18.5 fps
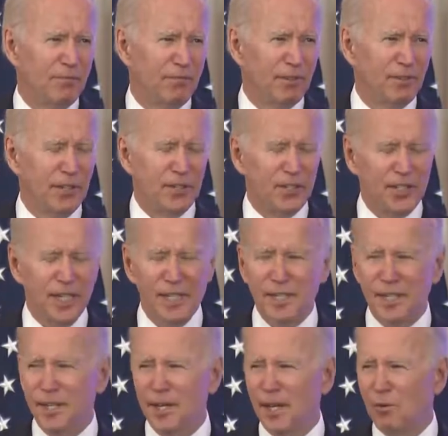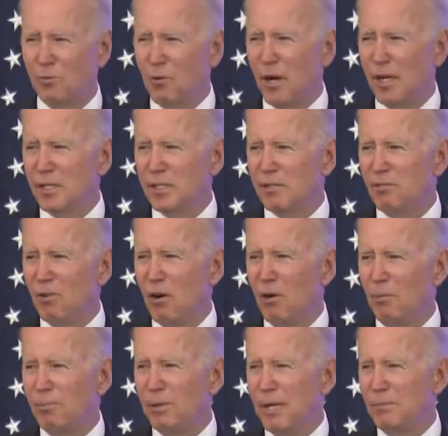for the dignity and rights of
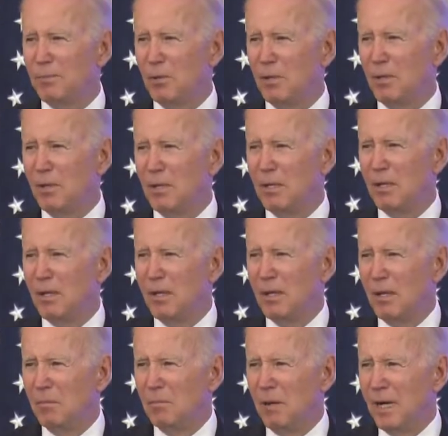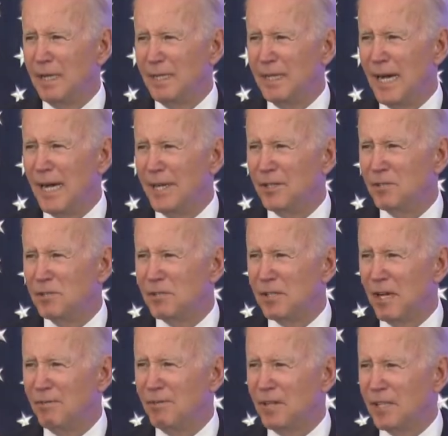all people. My dad used
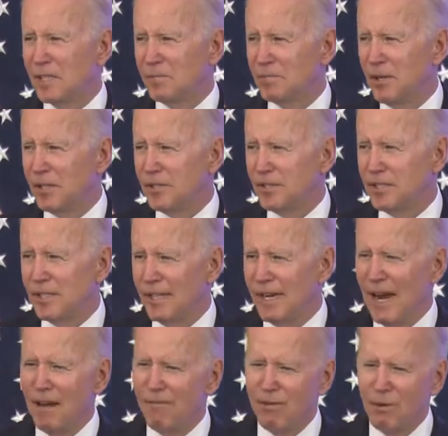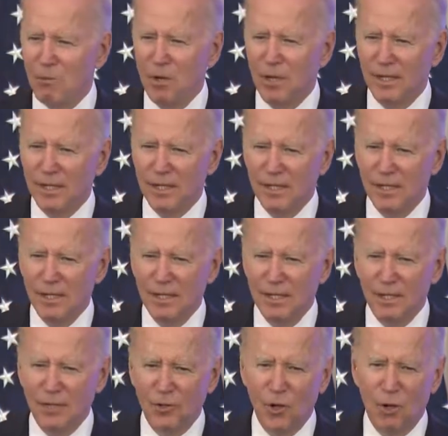to have an expression, everyone,
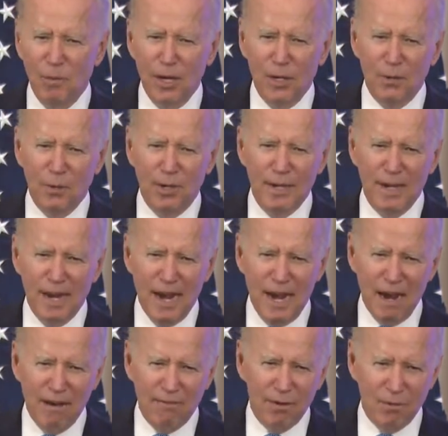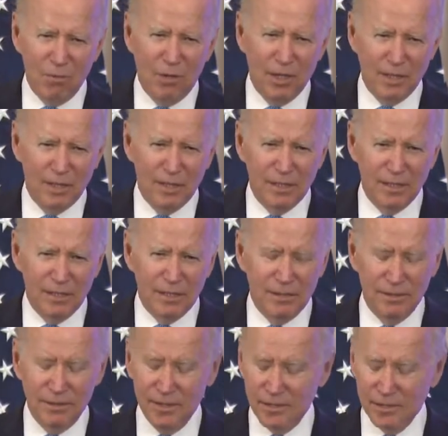no matter what, everyone.
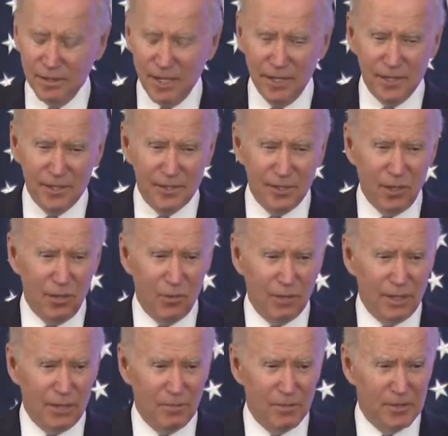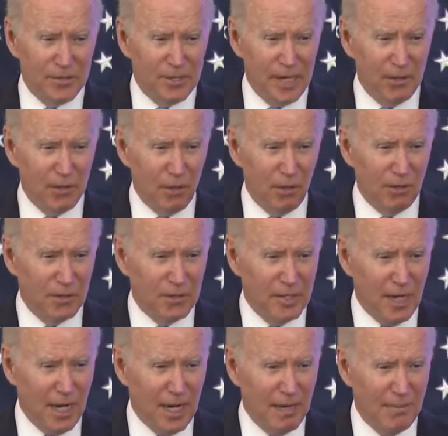This is not a joke. He would say it all the
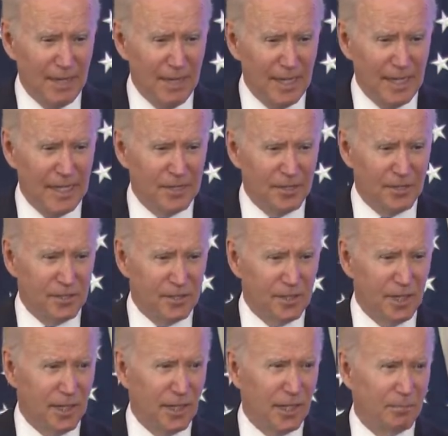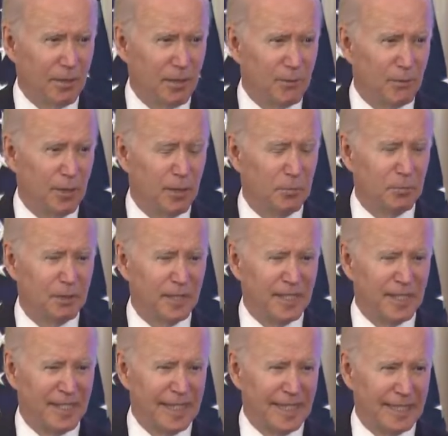time. He's entitled to be treated
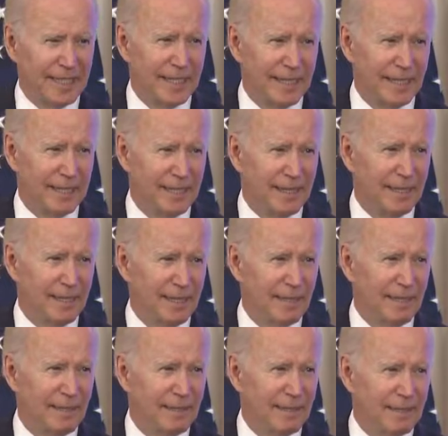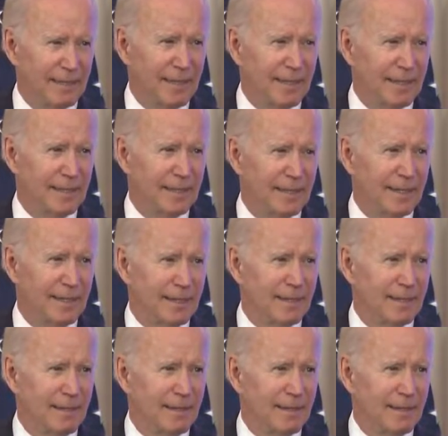with dignity. Dignity.